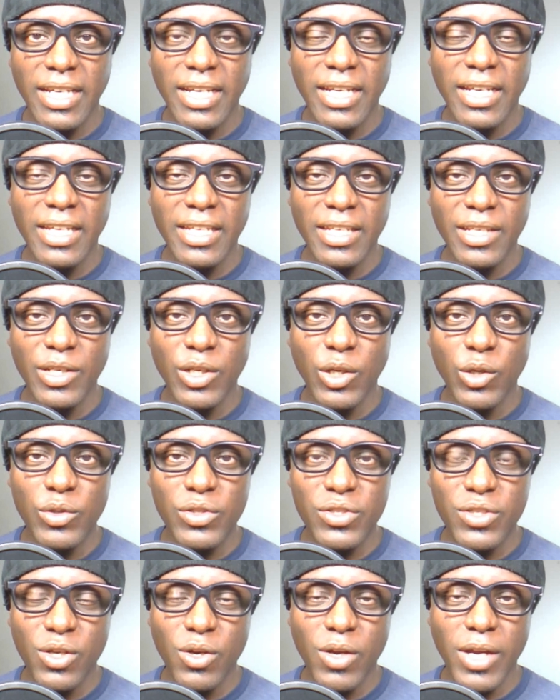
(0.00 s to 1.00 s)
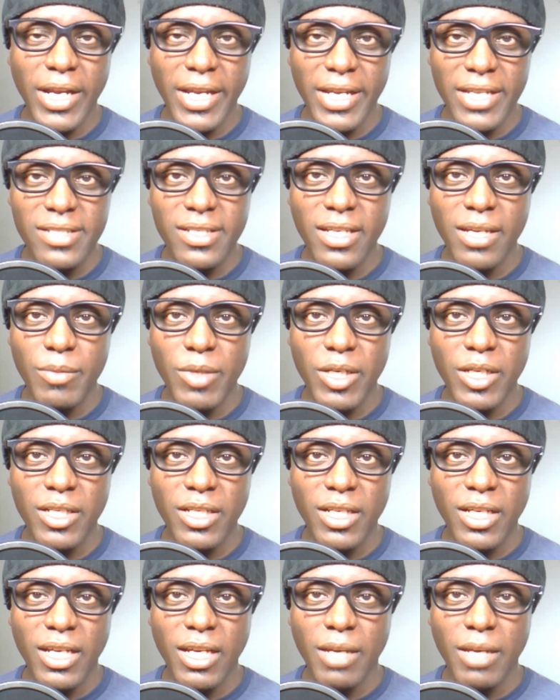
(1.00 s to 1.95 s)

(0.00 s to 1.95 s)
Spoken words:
So I guess I'm a